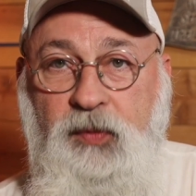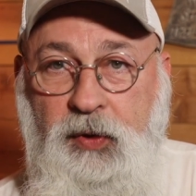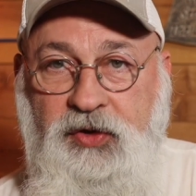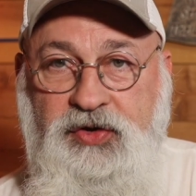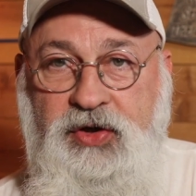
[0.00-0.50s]
We're
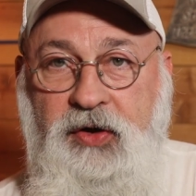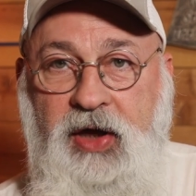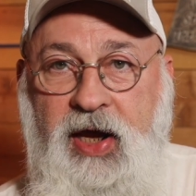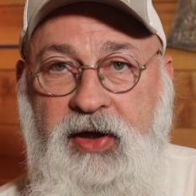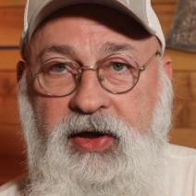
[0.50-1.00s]
going to show you
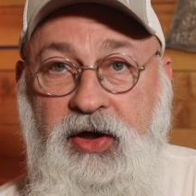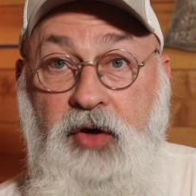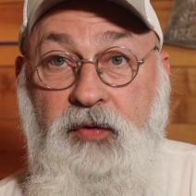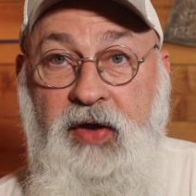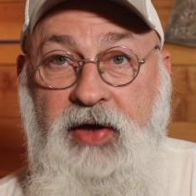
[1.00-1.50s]
how to get
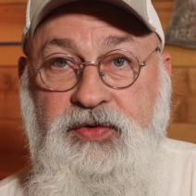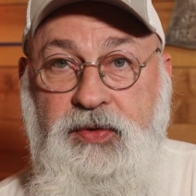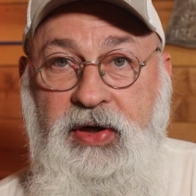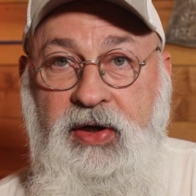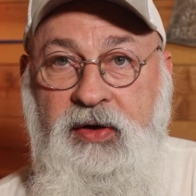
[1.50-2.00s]
over that
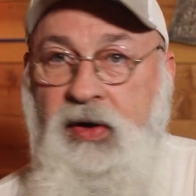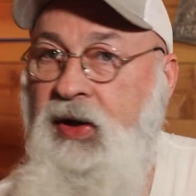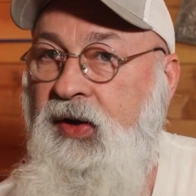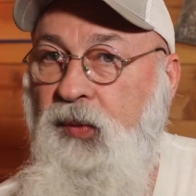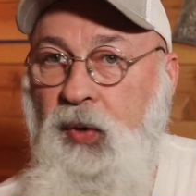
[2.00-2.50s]
trick.
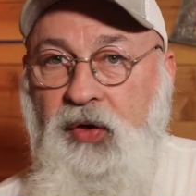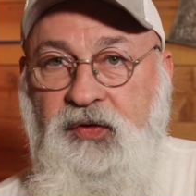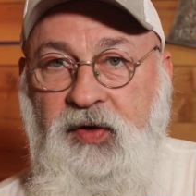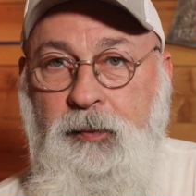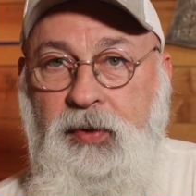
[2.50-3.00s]
Real
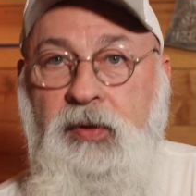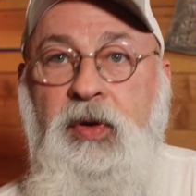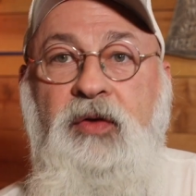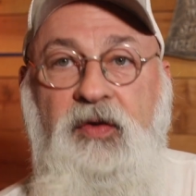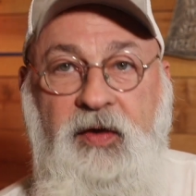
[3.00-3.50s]
simple.
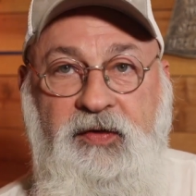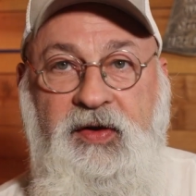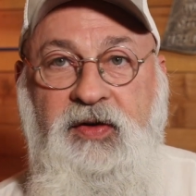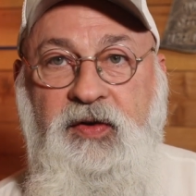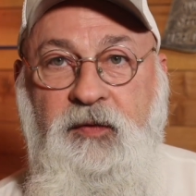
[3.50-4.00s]
So let's
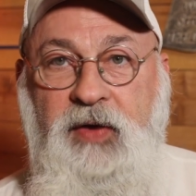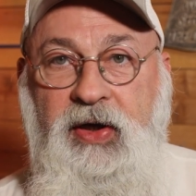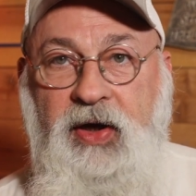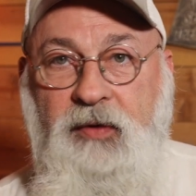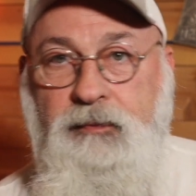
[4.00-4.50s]
get to the
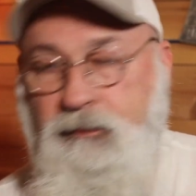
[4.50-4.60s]
video.